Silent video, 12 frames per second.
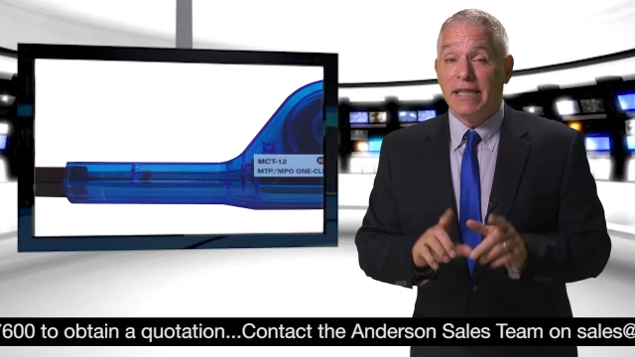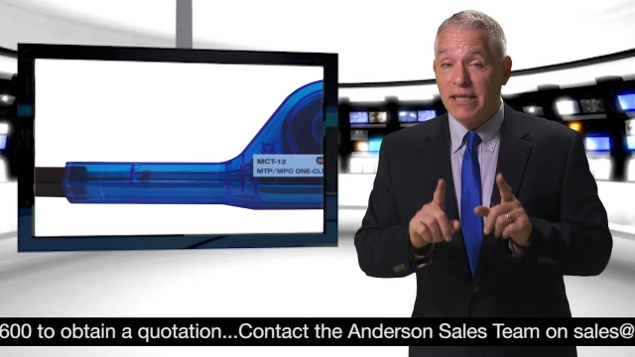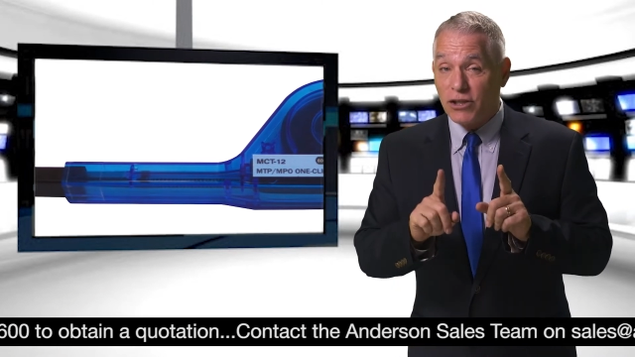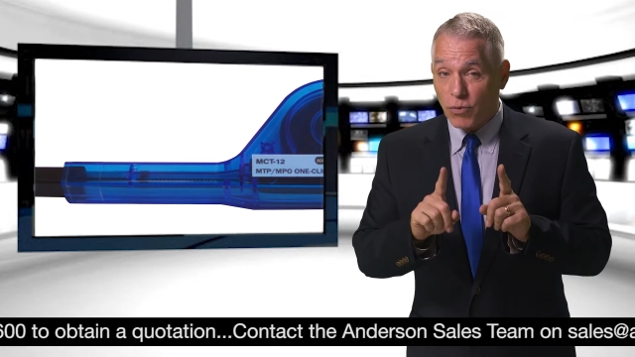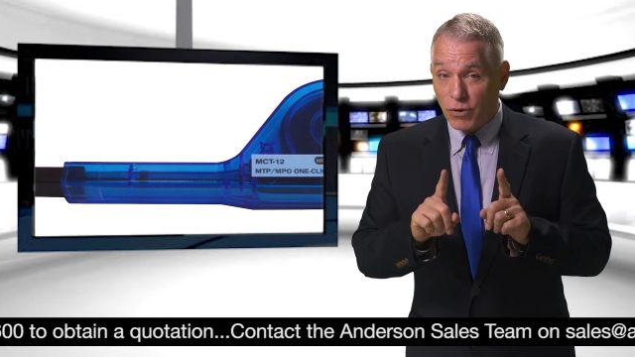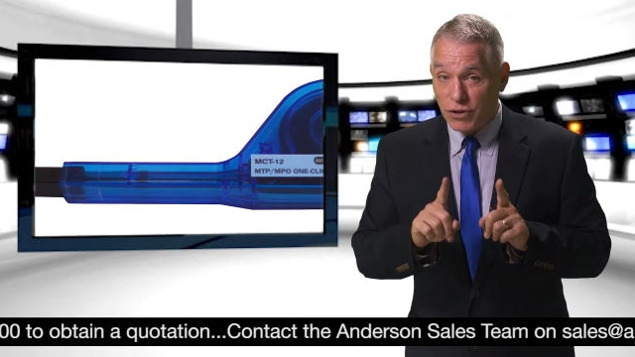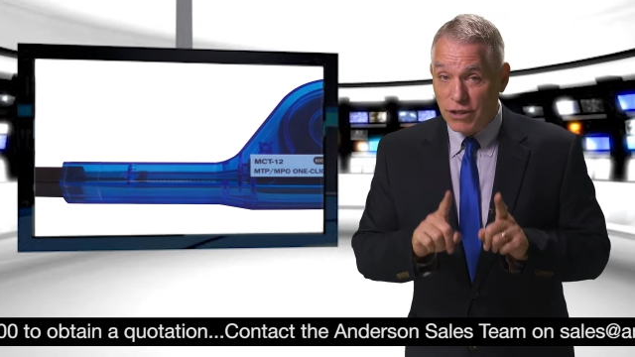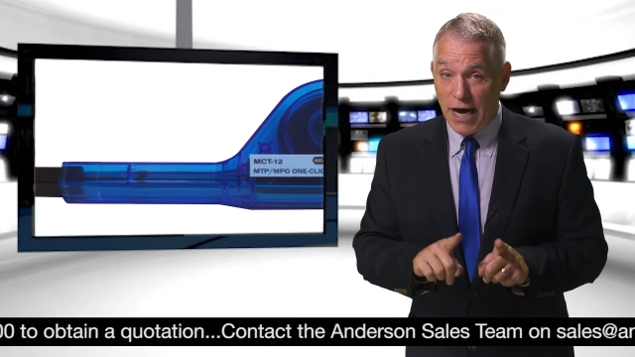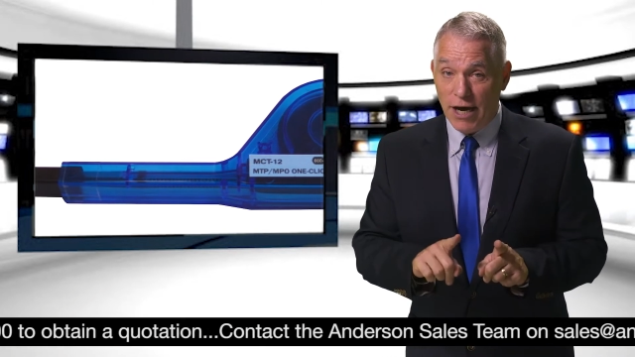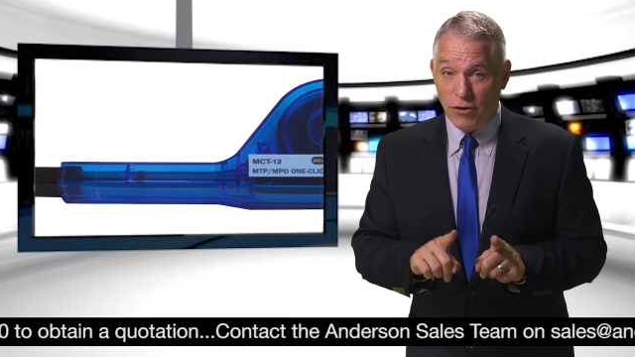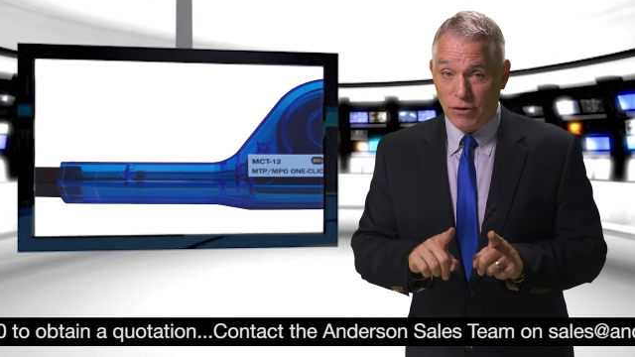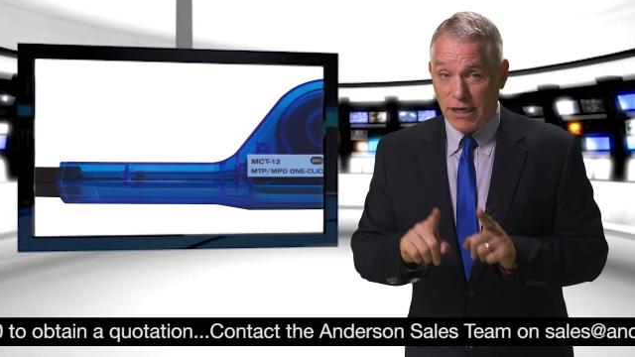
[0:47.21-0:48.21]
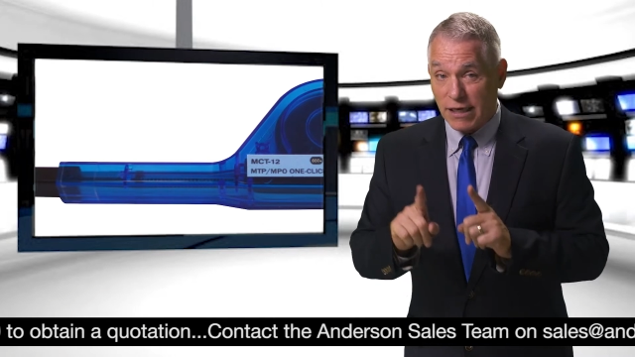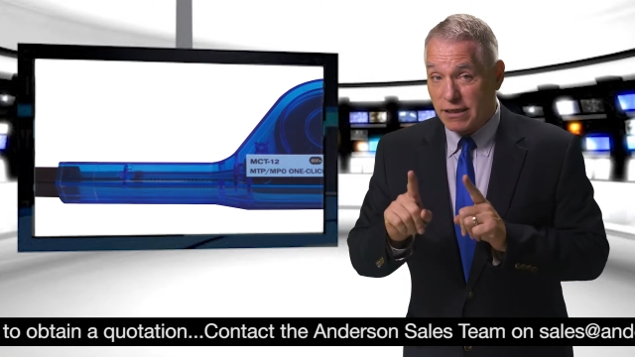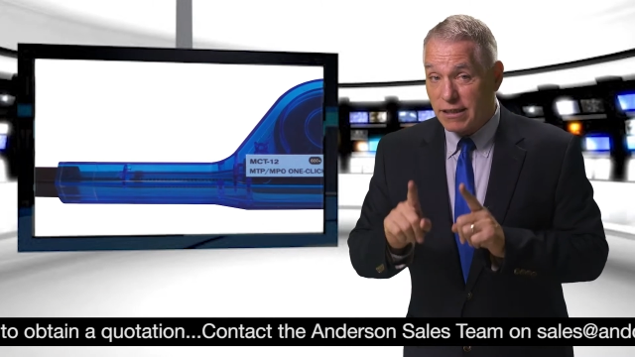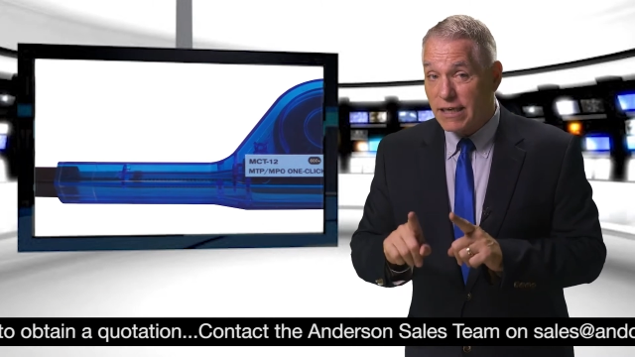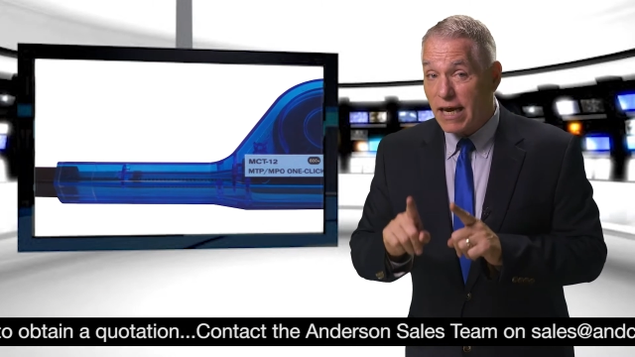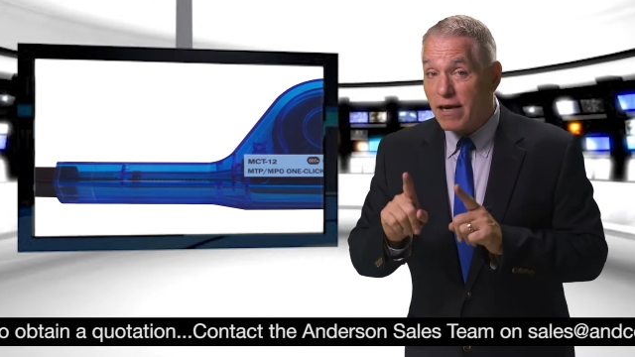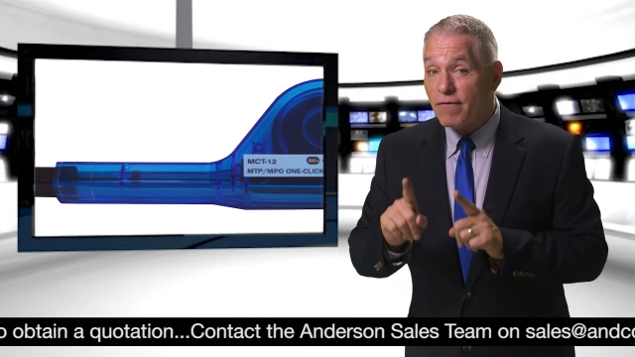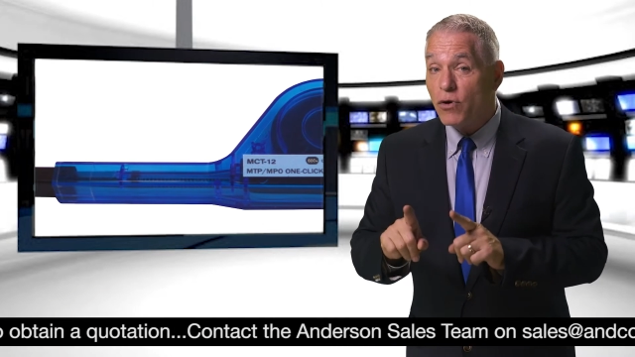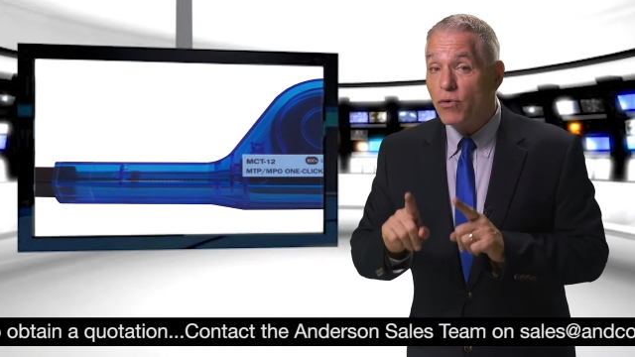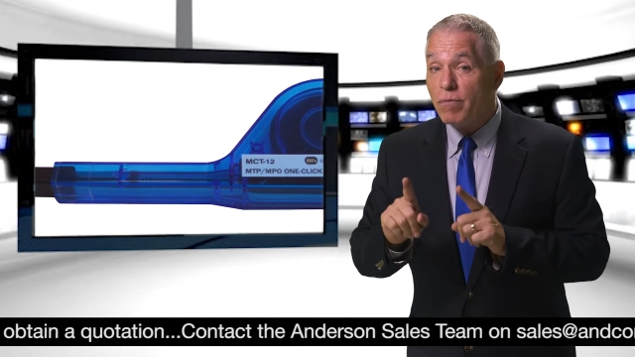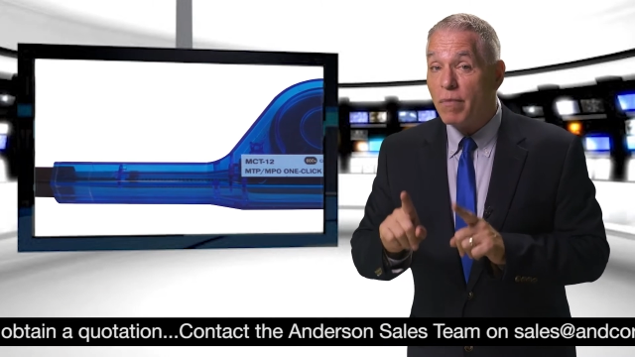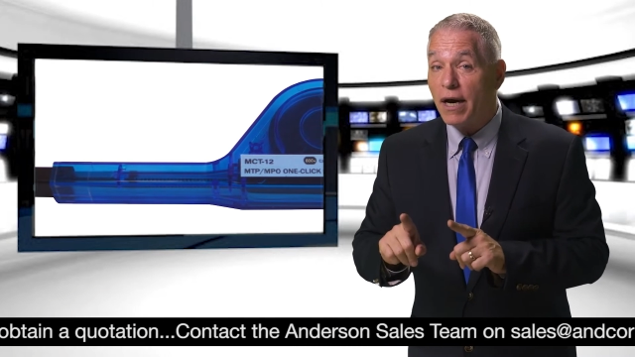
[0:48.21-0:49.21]
This will not only save
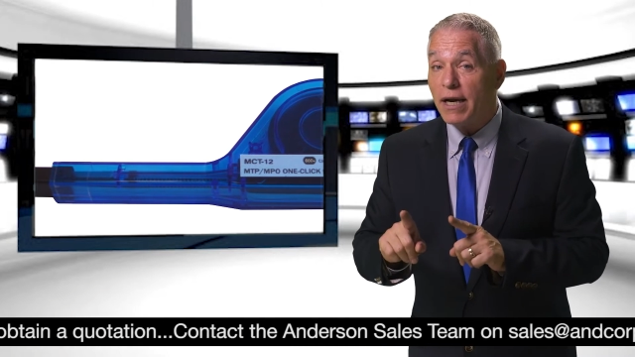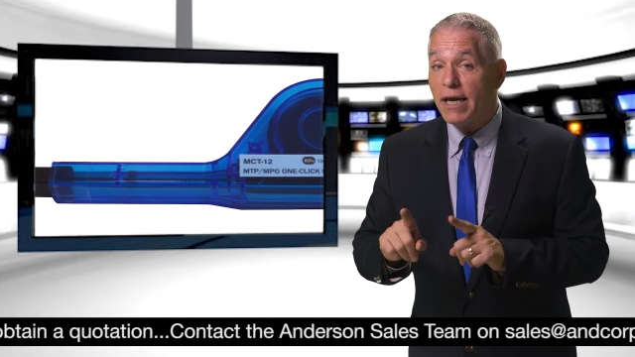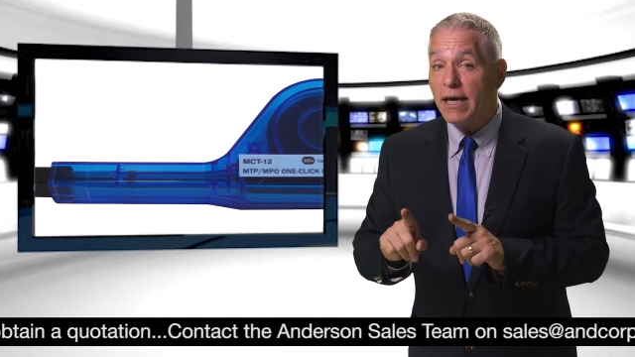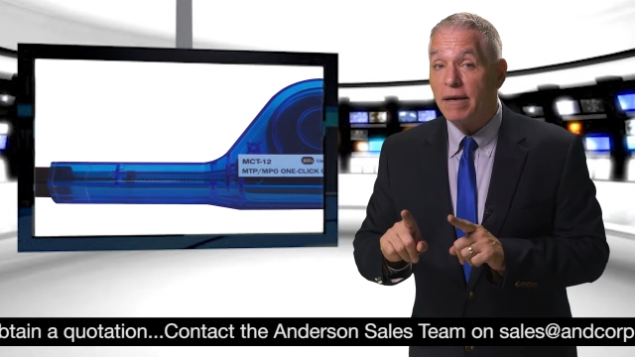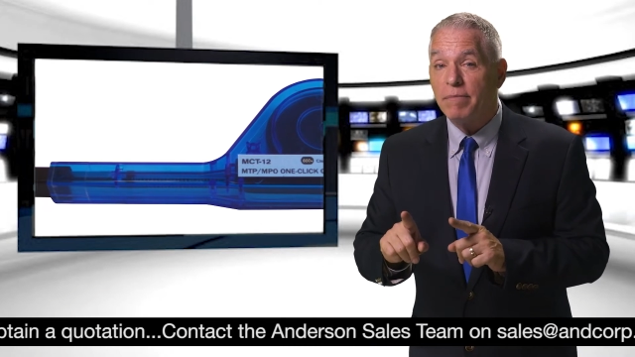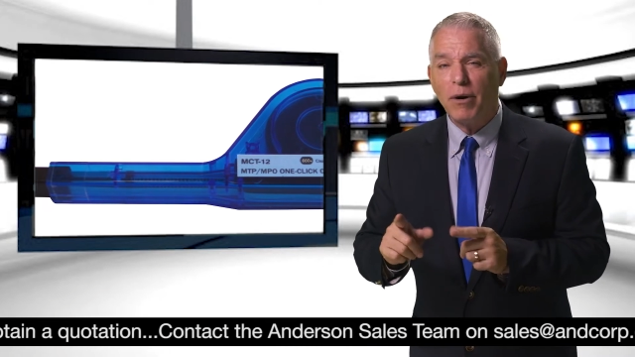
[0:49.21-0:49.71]
you money,